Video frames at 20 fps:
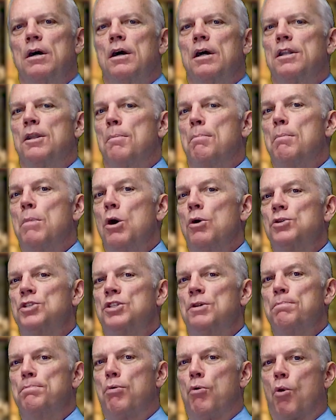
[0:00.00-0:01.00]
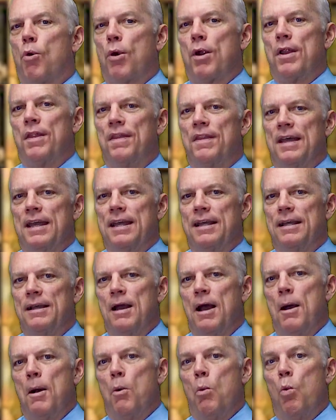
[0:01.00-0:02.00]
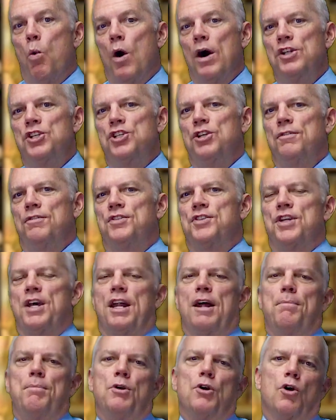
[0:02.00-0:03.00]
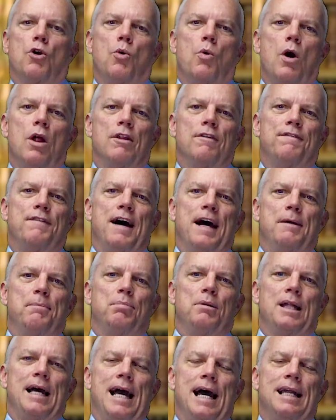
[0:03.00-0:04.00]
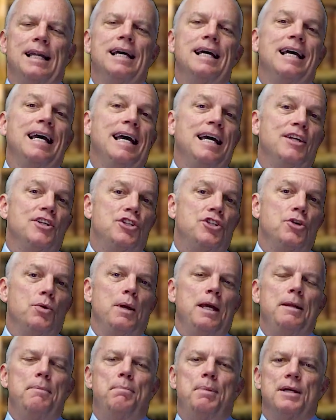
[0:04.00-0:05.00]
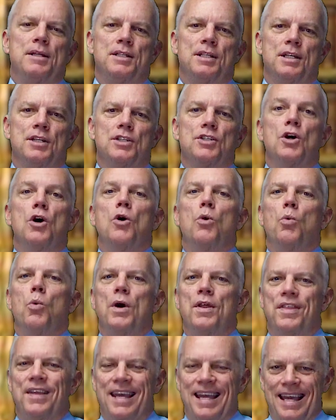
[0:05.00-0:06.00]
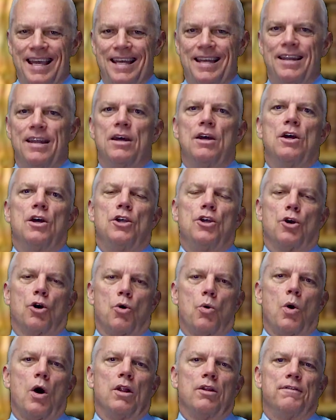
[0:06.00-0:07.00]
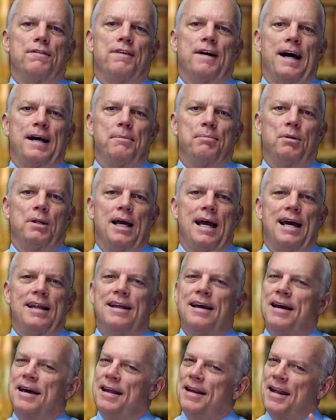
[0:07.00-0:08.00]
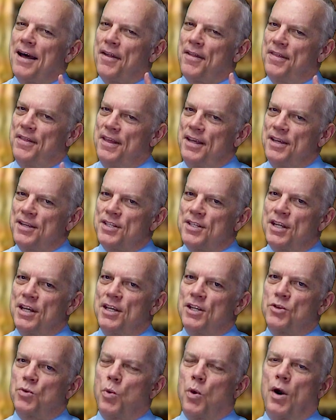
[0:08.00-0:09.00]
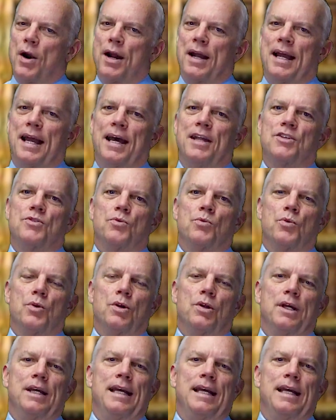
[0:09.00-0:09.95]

the most important thing, once you've set up your qualified plan, is doing business within your qualified plan. Now, this is where it gets really